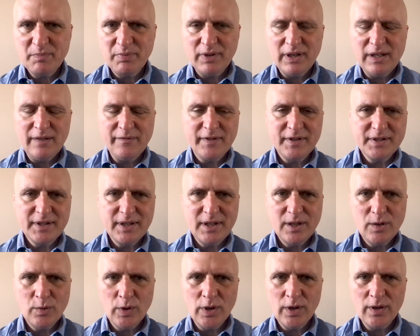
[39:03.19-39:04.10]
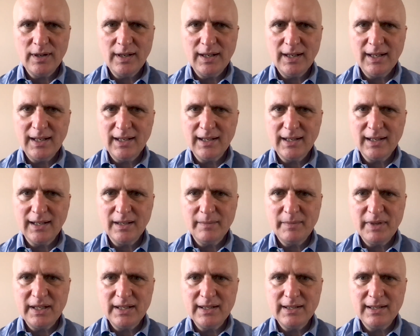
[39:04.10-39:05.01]
brief because I know we're going
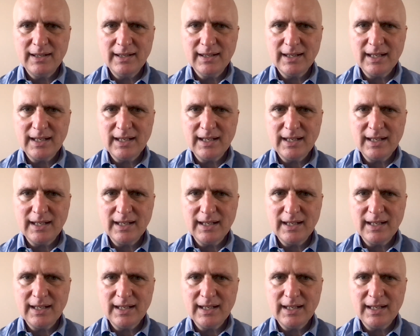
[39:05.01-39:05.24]
to be